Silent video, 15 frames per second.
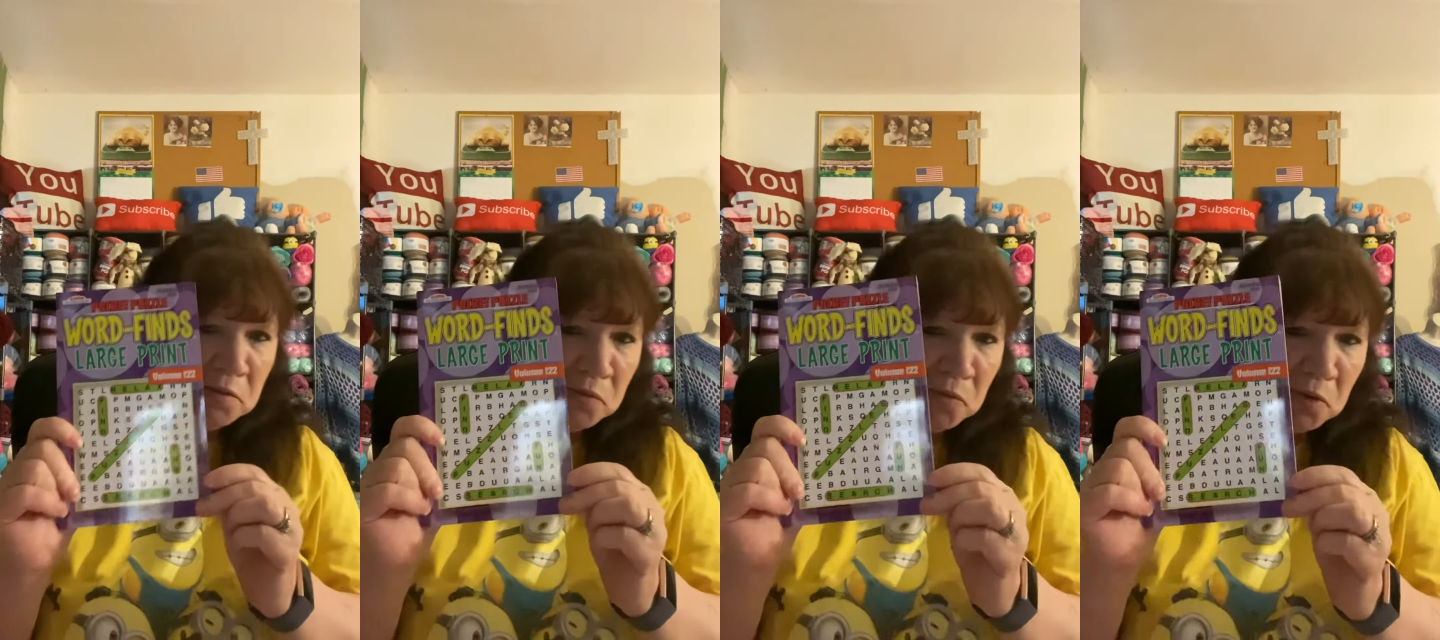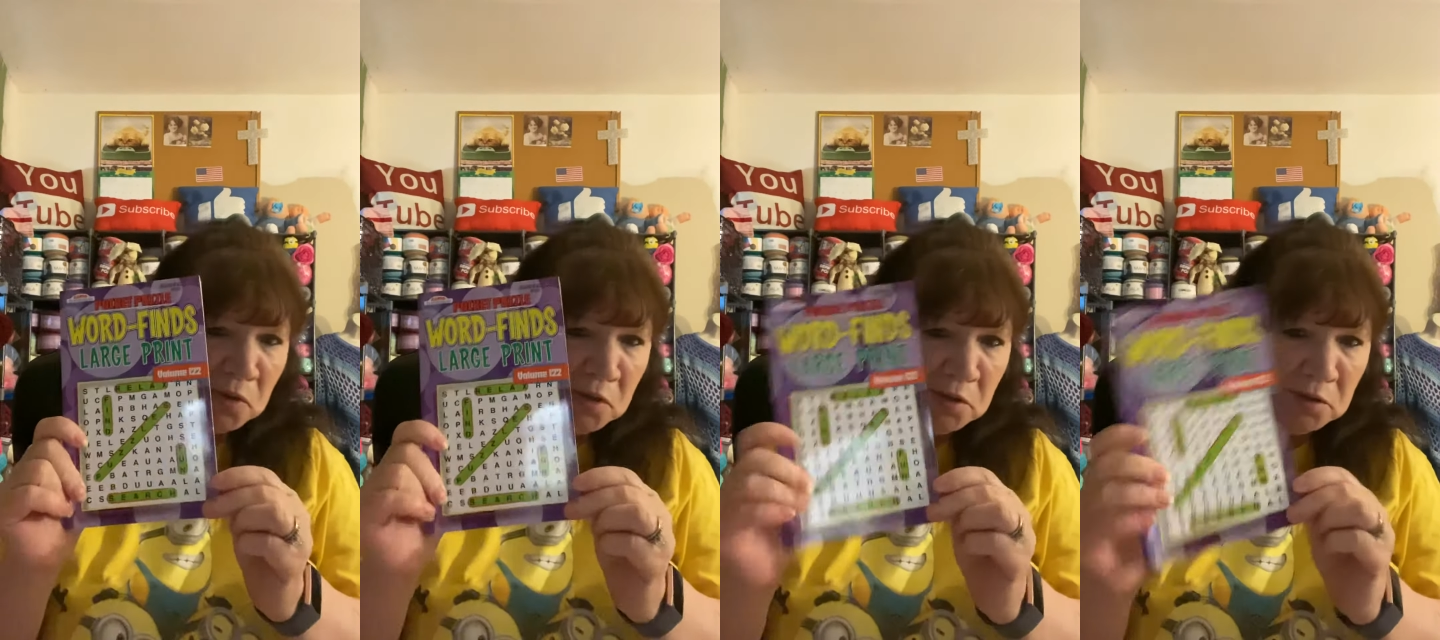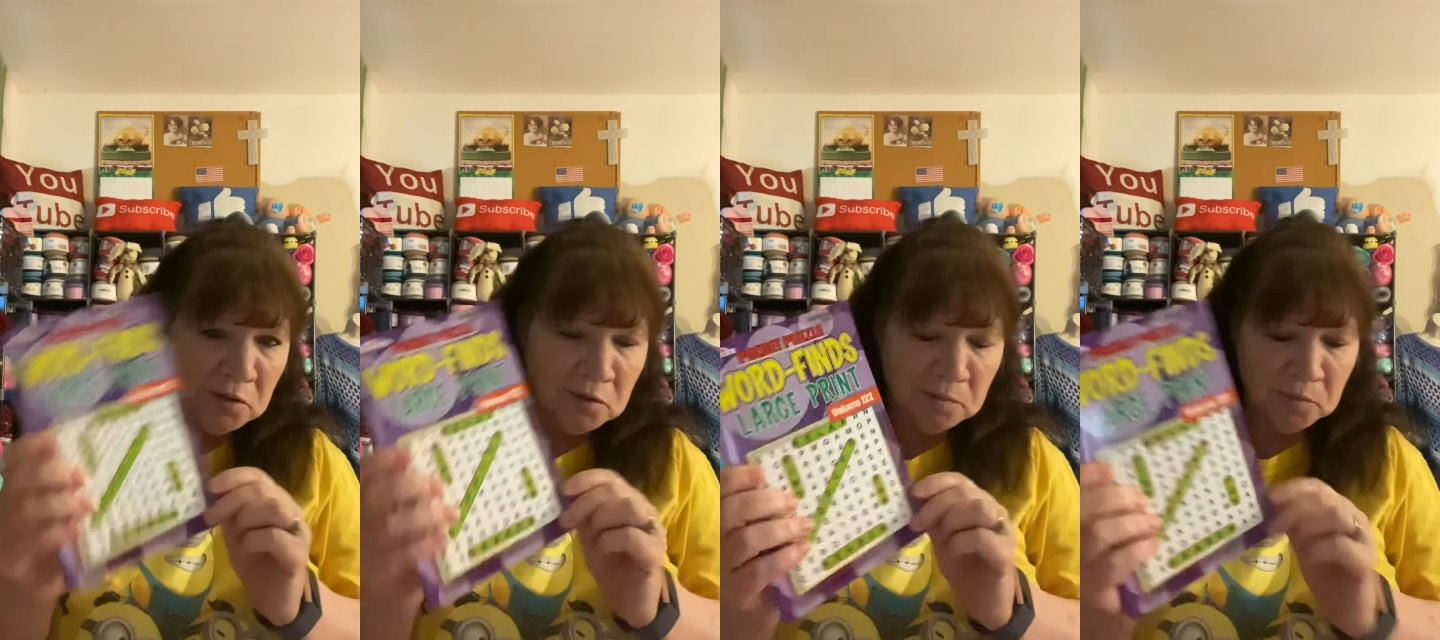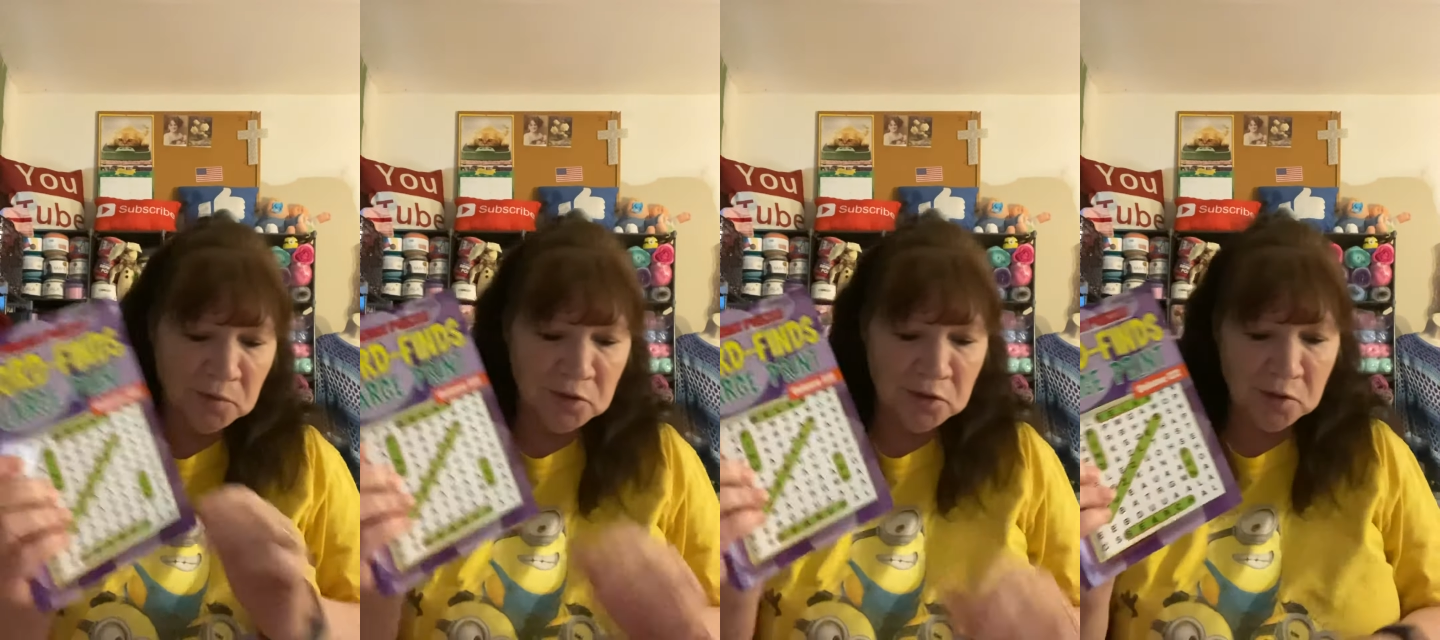word
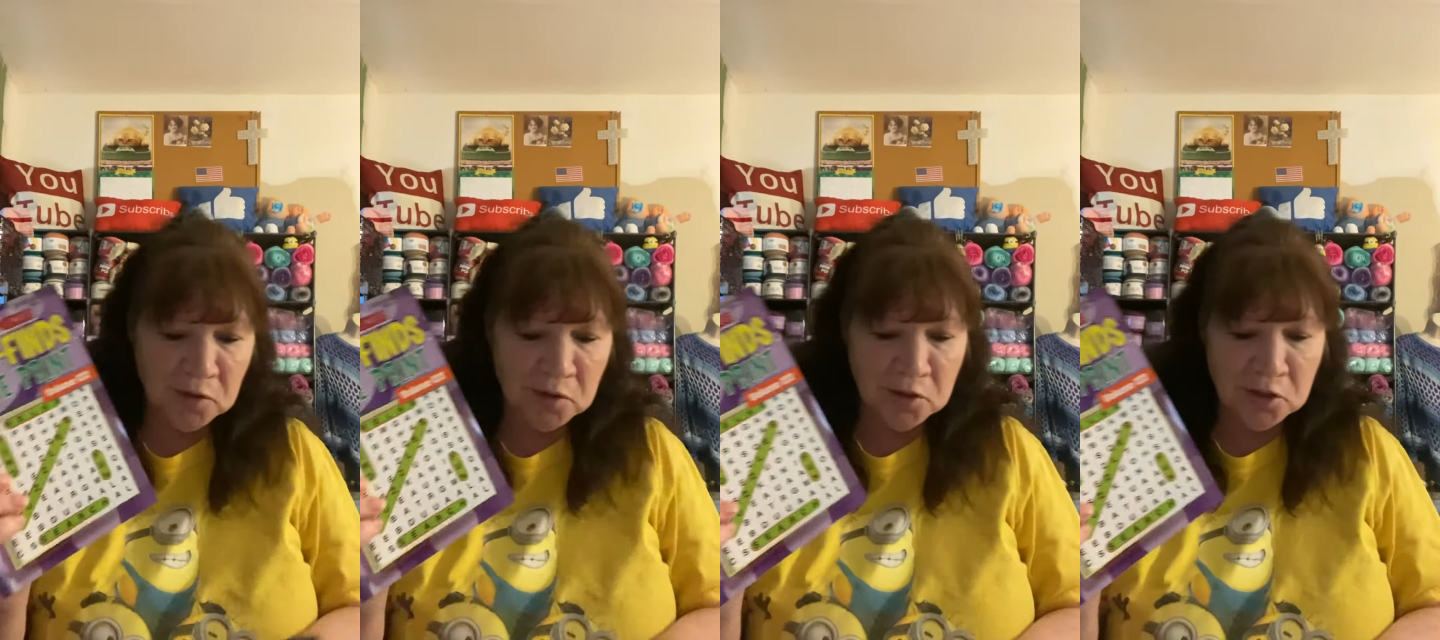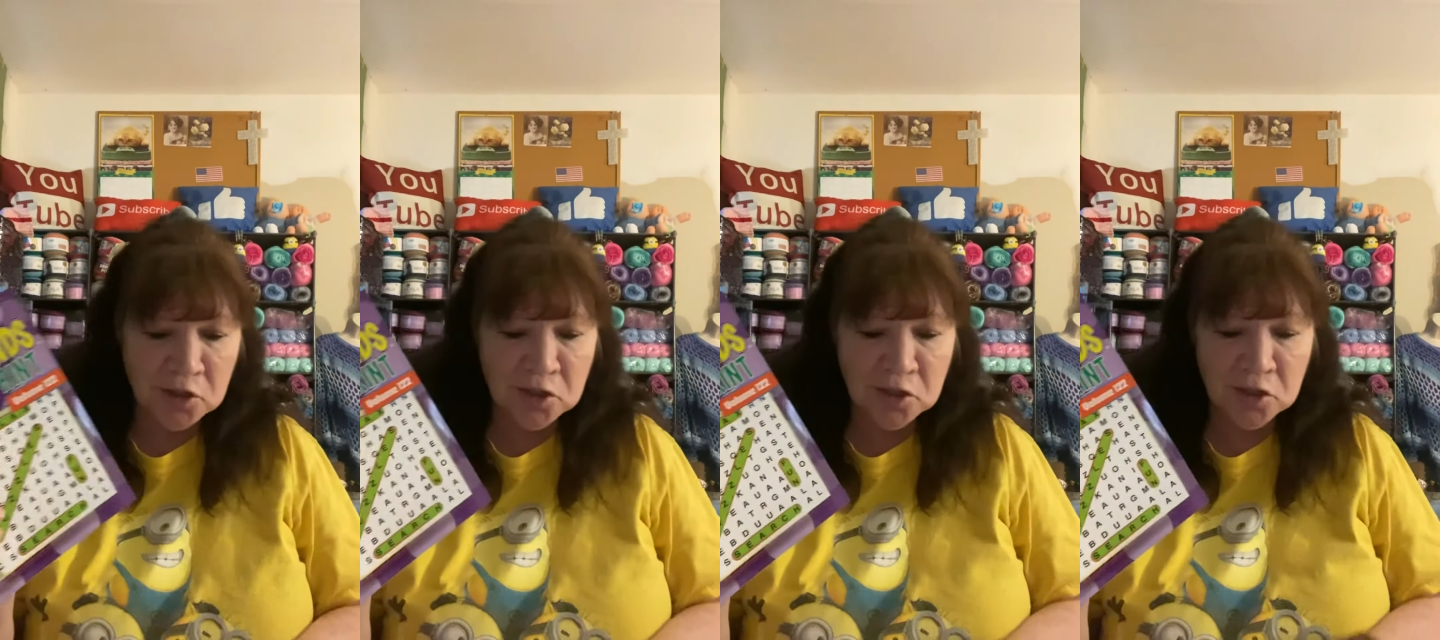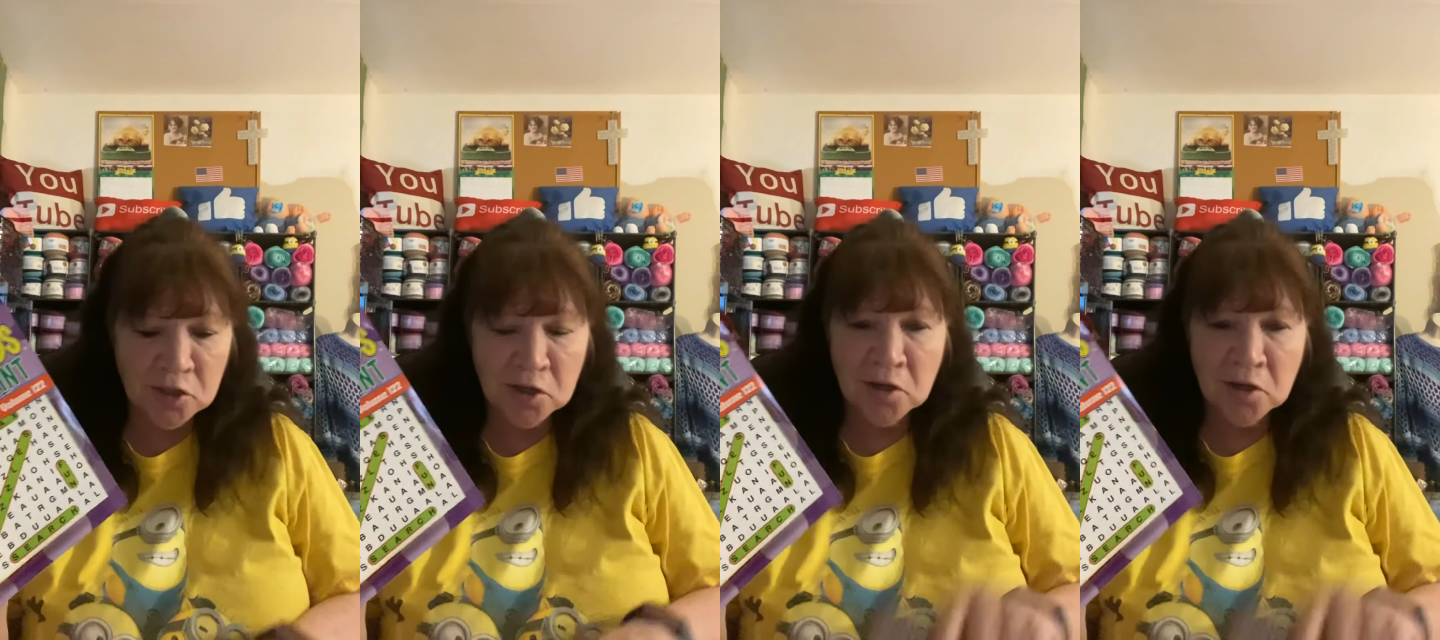search,